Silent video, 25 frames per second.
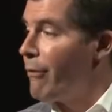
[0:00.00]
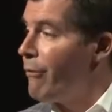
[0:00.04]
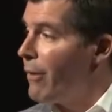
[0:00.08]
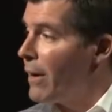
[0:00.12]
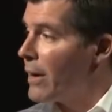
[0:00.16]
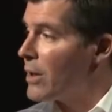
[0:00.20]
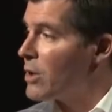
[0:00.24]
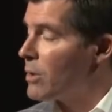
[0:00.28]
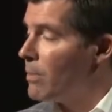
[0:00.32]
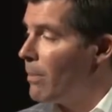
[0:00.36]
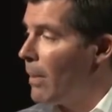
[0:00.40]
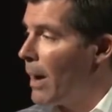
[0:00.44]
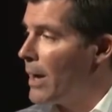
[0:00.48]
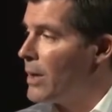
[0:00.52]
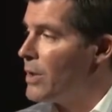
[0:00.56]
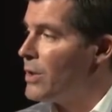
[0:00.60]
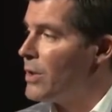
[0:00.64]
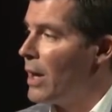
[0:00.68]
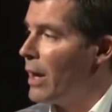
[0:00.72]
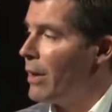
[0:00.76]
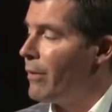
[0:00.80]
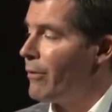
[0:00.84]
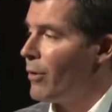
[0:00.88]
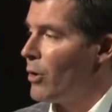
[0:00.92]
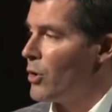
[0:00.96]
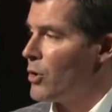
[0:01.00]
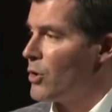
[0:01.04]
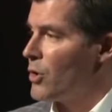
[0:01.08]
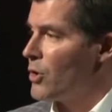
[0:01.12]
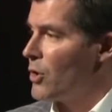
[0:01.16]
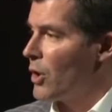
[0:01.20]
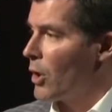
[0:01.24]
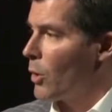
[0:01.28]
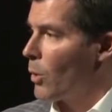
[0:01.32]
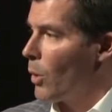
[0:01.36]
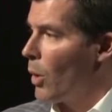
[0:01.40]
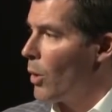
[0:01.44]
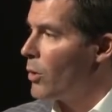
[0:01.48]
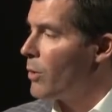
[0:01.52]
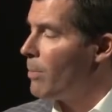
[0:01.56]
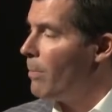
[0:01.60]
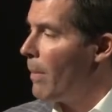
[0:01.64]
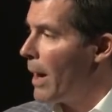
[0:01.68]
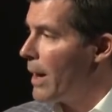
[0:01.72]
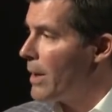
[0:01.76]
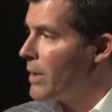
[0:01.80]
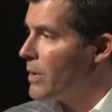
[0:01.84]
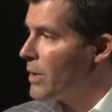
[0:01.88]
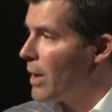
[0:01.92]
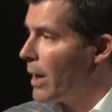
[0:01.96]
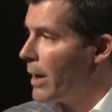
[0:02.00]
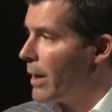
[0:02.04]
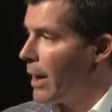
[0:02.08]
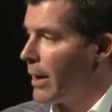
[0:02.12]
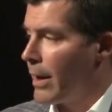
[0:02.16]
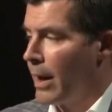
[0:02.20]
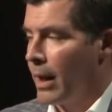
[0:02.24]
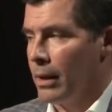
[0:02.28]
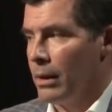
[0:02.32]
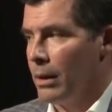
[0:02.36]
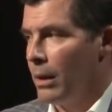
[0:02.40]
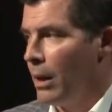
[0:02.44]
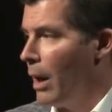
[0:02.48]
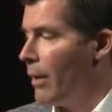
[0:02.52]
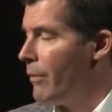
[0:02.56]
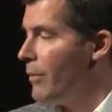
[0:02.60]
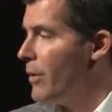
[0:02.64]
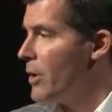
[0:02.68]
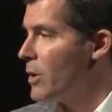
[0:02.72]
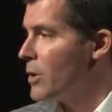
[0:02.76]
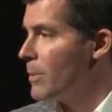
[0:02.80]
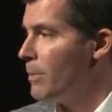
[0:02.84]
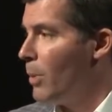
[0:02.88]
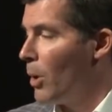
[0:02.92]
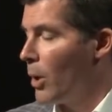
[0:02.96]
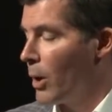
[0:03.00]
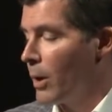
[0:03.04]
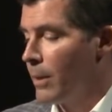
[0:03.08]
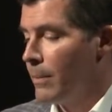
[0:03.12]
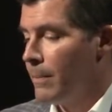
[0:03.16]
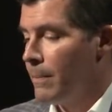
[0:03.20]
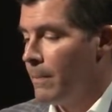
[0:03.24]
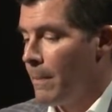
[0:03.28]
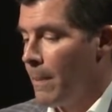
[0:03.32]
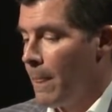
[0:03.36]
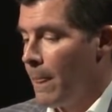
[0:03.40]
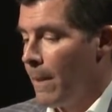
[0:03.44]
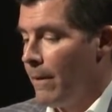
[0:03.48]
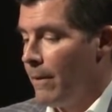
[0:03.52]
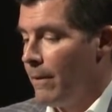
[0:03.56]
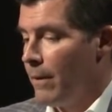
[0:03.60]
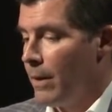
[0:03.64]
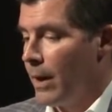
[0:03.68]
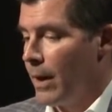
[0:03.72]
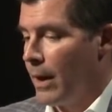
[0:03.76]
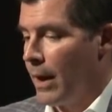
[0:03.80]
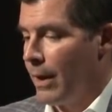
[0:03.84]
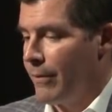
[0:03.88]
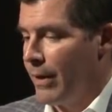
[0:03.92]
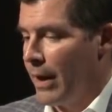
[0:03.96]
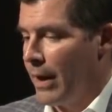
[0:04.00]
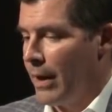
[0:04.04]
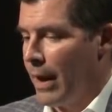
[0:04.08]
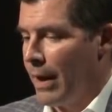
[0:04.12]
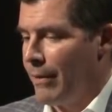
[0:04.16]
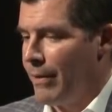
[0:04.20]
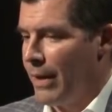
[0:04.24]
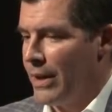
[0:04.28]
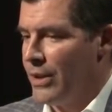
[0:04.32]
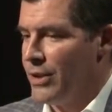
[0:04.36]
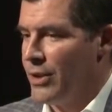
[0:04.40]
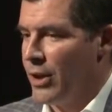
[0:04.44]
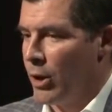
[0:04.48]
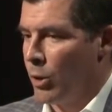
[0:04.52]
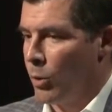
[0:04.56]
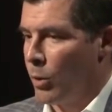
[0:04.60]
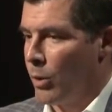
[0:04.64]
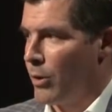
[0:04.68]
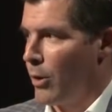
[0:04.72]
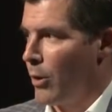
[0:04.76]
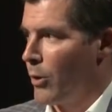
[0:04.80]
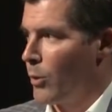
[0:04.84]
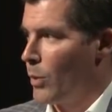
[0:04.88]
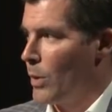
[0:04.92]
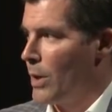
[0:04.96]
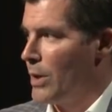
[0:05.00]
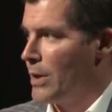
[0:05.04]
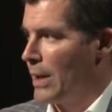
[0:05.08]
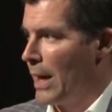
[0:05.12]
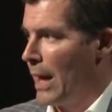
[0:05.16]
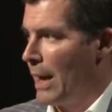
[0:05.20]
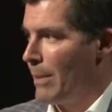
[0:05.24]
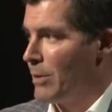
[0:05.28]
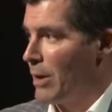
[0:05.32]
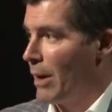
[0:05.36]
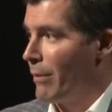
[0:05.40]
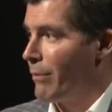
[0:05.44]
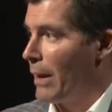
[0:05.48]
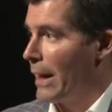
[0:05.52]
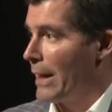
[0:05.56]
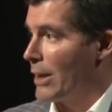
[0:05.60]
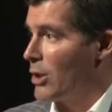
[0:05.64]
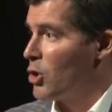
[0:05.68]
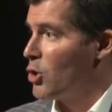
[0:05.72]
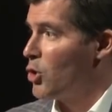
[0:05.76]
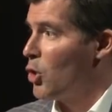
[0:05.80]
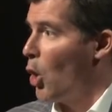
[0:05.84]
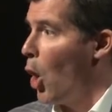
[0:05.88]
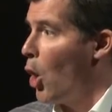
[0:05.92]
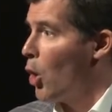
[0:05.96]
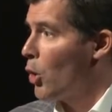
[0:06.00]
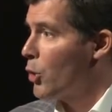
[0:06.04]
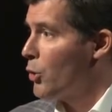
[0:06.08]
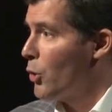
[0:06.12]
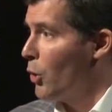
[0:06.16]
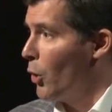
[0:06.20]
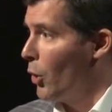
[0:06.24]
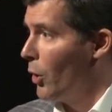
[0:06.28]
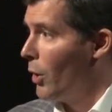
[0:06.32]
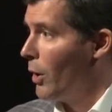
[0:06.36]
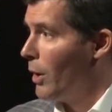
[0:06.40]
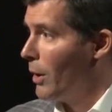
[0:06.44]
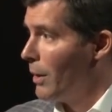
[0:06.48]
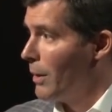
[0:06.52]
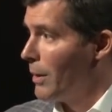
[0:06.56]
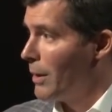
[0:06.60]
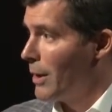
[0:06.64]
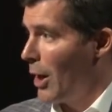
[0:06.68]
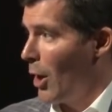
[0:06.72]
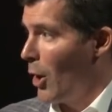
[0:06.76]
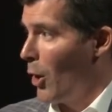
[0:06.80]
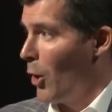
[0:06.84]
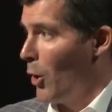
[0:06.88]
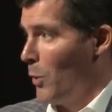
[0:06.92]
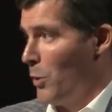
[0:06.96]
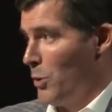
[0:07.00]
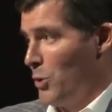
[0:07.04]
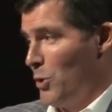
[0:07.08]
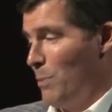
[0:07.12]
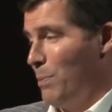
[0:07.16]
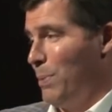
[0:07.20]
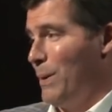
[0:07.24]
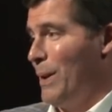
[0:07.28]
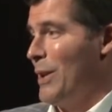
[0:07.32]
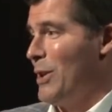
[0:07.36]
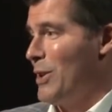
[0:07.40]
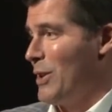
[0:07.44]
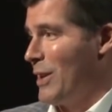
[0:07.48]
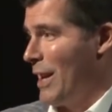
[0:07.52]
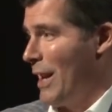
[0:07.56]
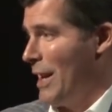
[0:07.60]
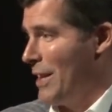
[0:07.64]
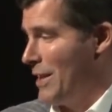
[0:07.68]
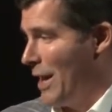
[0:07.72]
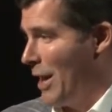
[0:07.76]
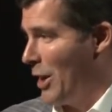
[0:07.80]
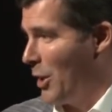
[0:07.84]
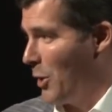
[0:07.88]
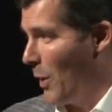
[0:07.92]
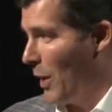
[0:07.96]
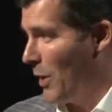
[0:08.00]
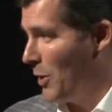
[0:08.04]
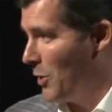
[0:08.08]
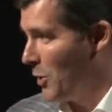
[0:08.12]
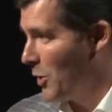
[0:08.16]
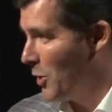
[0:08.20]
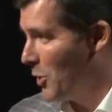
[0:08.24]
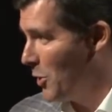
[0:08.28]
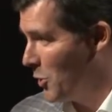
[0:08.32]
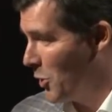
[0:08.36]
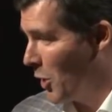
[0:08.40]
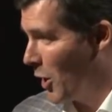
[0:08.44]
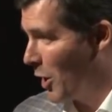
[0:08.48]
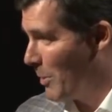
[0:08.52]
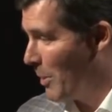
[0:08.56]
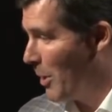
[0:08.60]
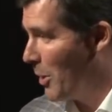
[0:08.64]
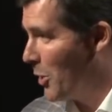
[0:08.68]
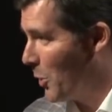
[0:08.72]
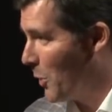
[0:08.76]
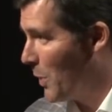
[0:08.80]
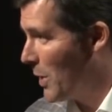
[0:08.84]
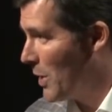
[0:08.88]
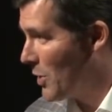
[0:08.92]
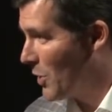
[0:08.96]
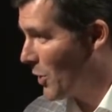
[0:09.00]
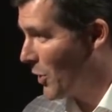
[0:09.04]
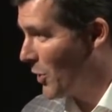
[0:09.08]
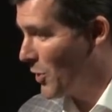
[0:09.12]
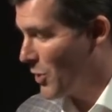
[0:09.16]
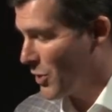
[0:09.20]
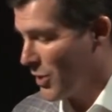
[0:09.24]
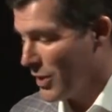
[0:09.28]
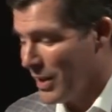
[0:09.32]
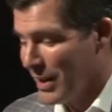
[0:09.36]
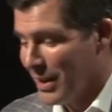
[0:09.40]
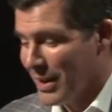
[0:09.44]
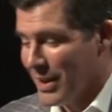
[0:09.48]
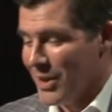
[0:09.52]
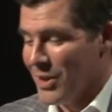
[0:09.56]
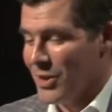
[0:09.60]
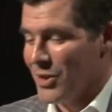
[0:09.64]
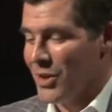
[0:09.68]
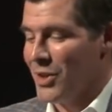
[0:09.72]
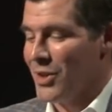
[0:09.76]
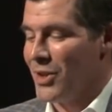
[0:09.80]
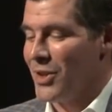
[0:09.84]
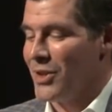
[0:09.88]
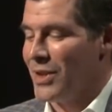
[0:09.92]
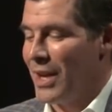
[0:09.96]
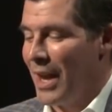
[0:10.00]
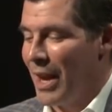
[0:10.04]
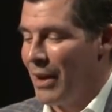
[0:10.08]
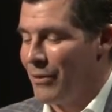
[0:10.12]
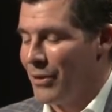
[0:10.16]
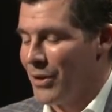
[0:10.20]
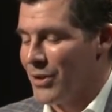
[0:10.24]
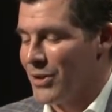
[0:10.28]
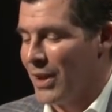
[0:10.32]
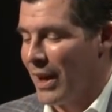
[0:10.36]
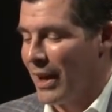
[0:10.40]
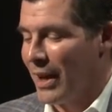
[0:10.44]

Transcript: a fixed mindset versus a growth mindset, and I love this book. And I've had dinner with her 3 times. I've stalked her. Carol, would you please, can I take you out and can you talk about your research? She's a Stanford